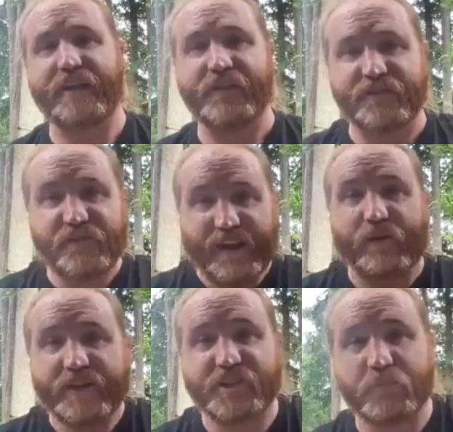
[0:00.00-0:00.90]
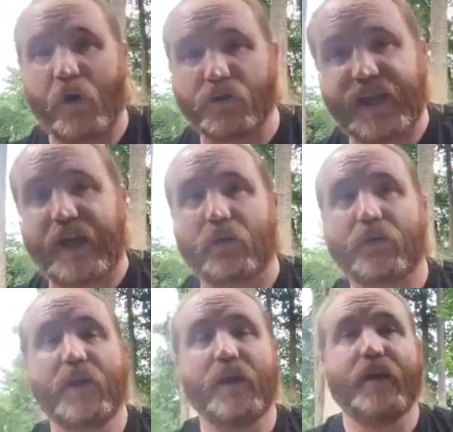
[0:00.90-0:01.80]
in this very small town.
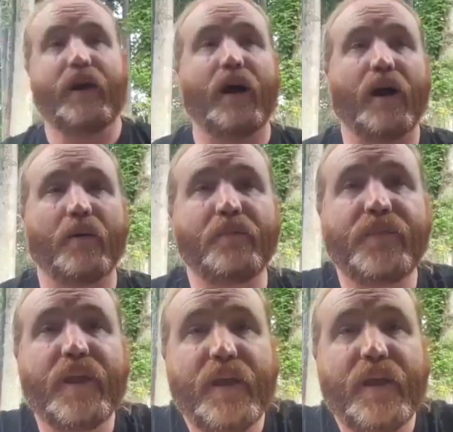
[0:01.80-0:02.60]
Um,